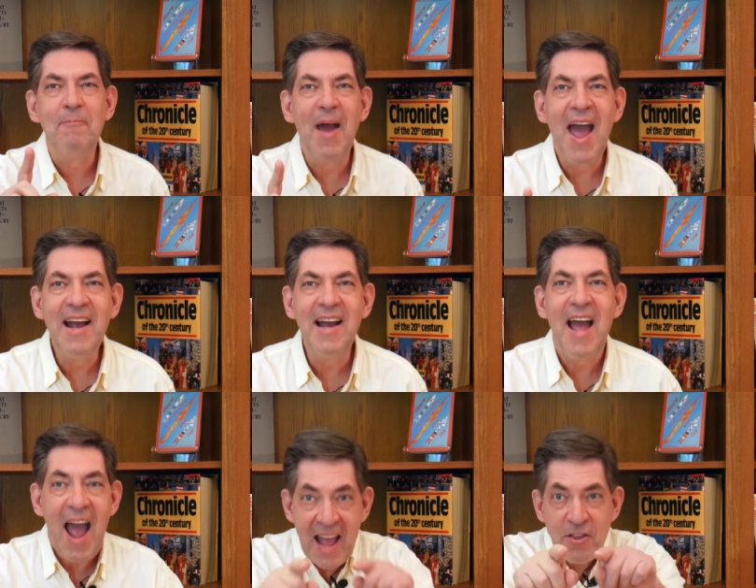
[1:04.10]
back,
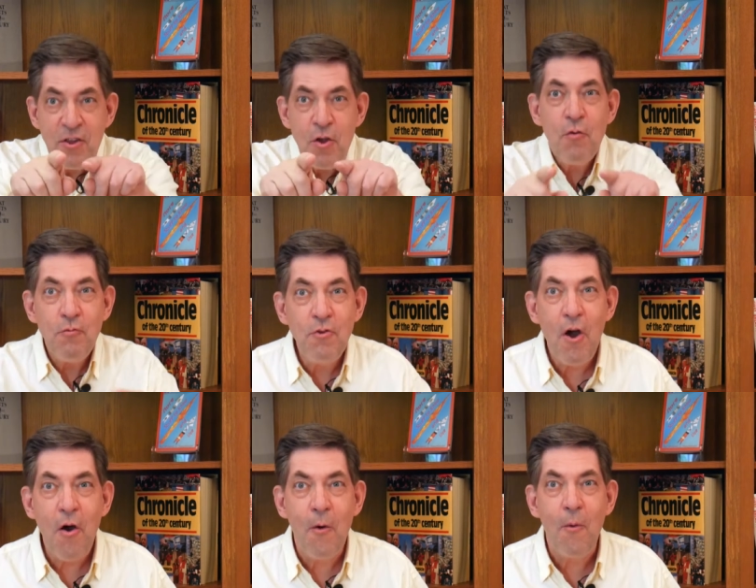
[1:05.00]
and you
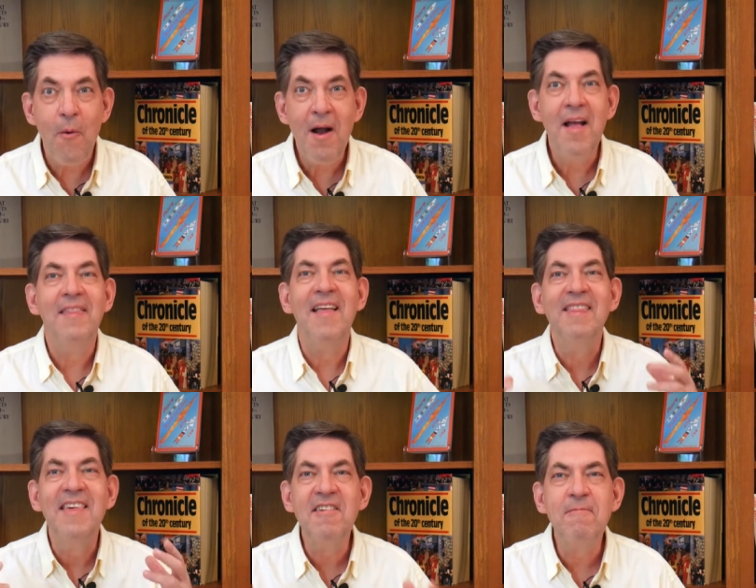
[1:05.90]
know
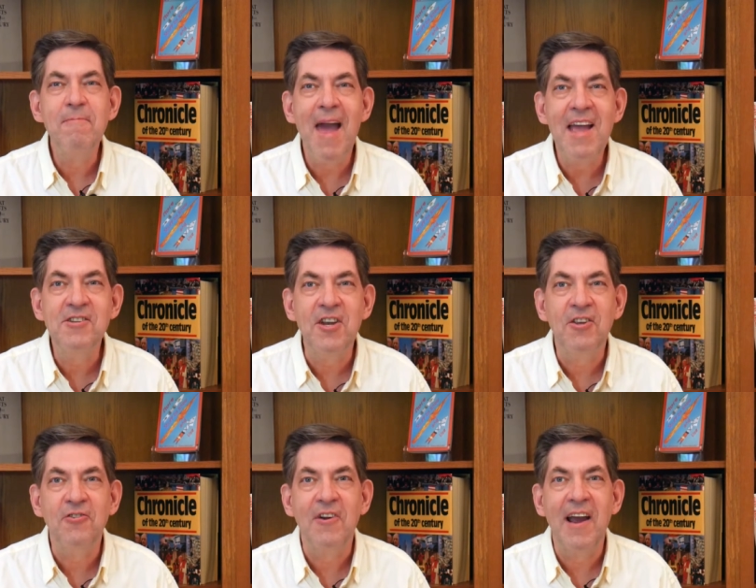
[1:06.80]
that this magic
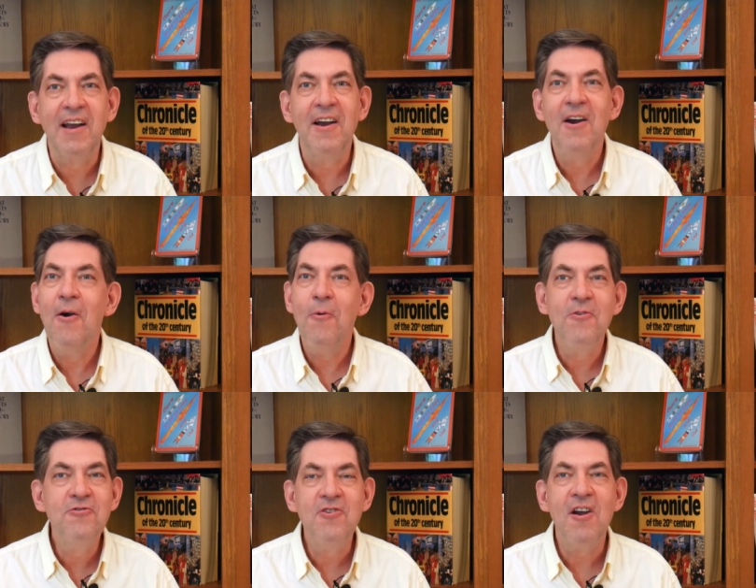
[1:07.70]
trick
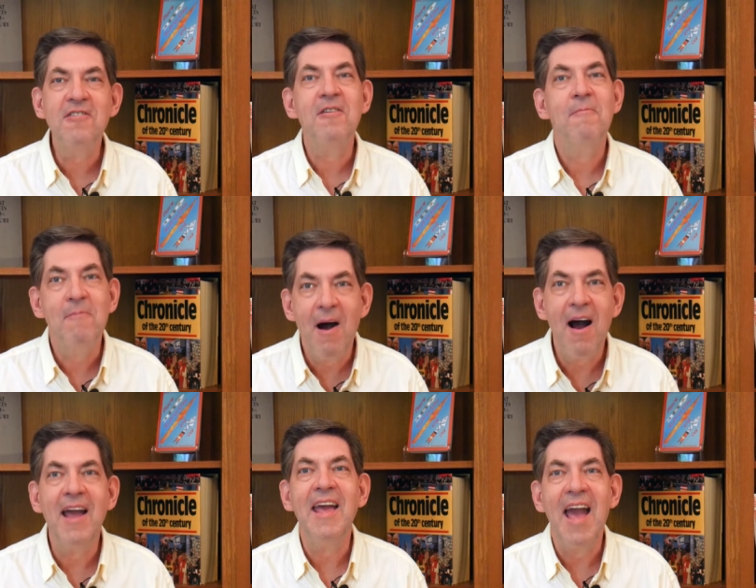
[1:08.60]
was just
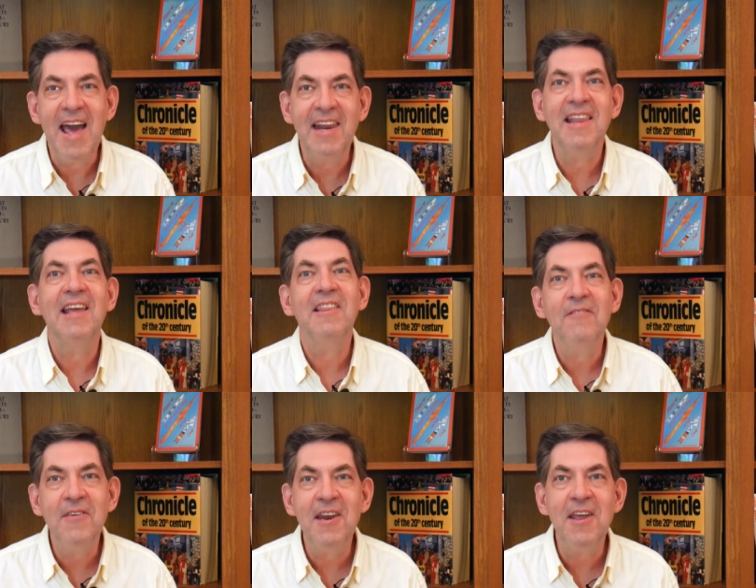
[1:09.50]
my editing the
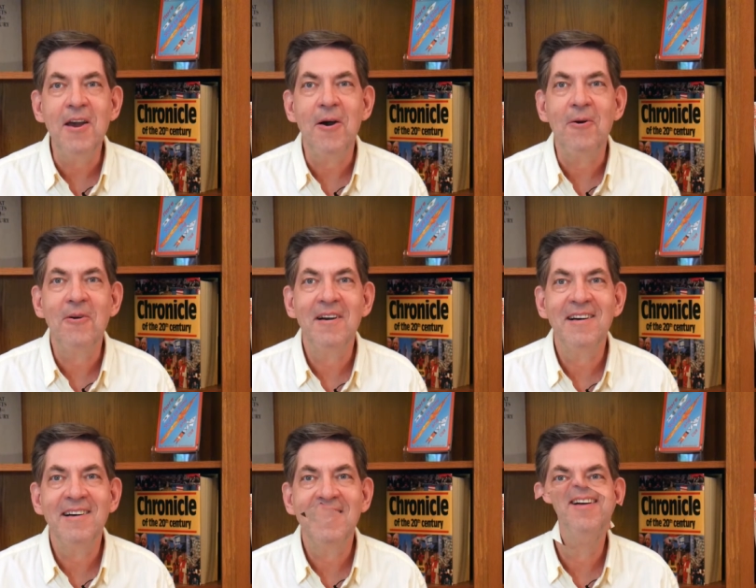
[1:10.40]
video.
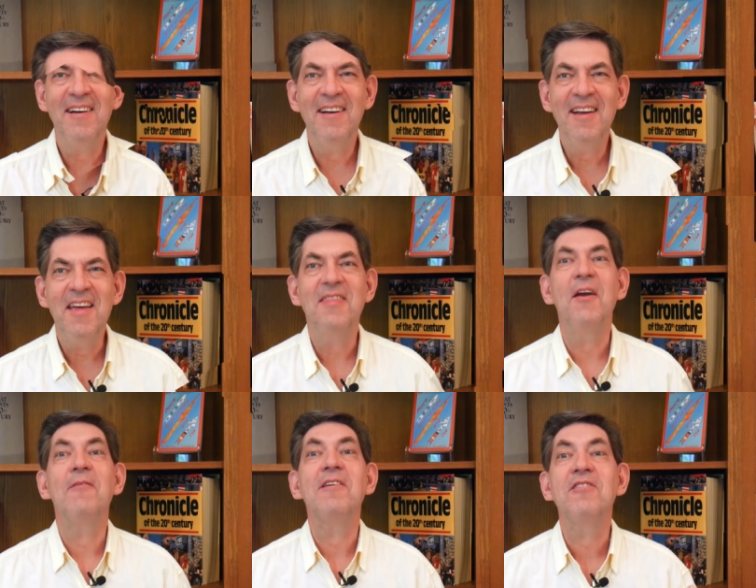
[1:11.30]

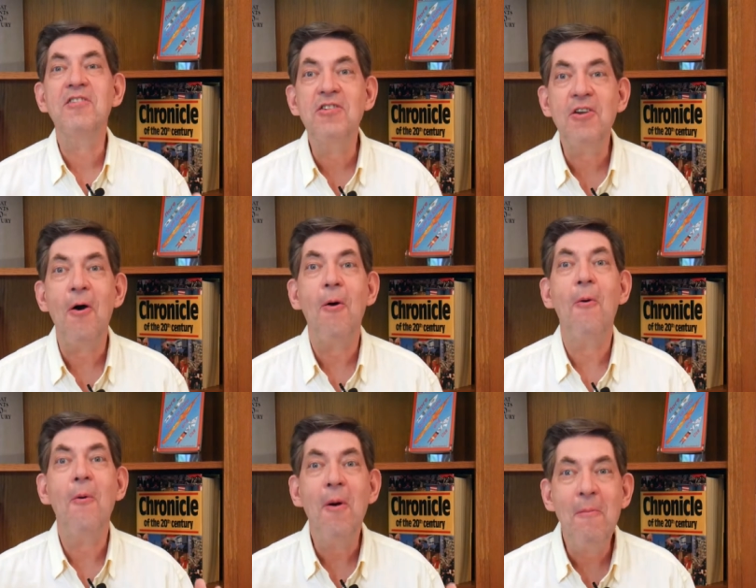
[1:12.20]
There is
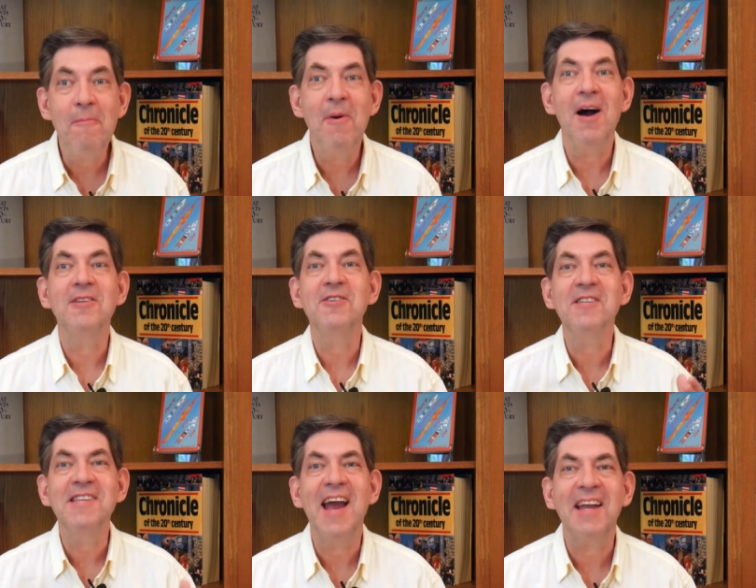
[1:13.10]
so
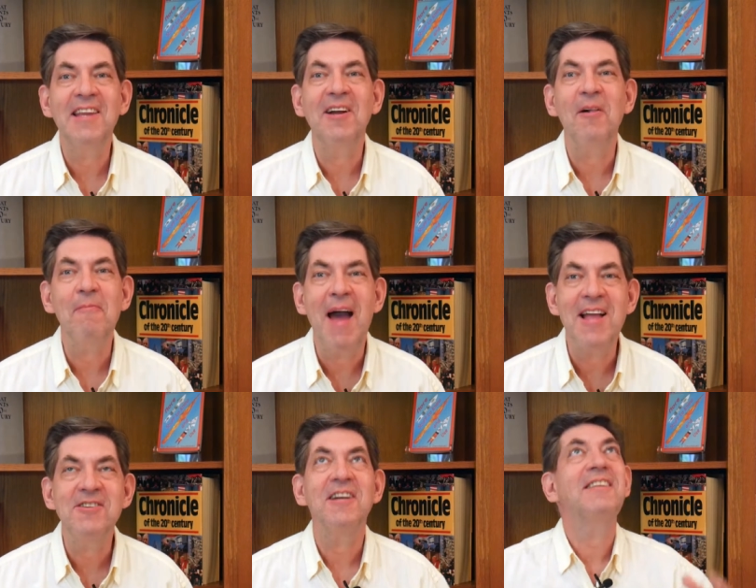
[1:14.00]
much technical
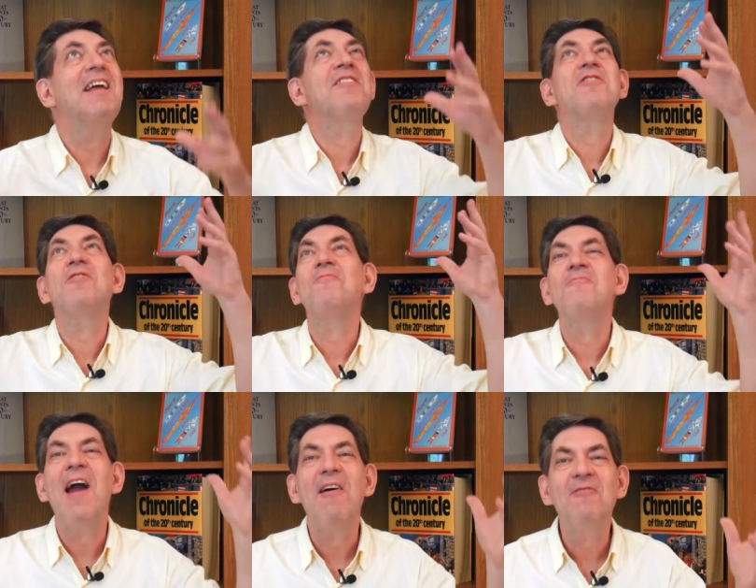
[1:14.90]
magic that
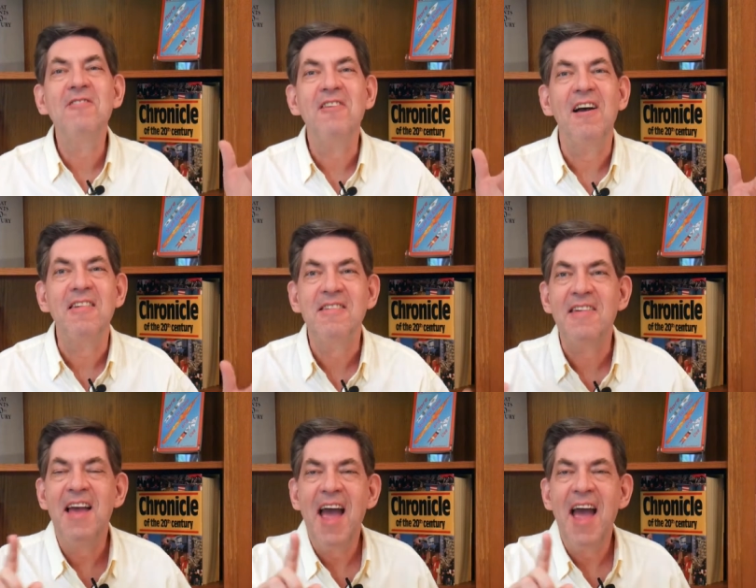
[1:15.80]
surrounds us,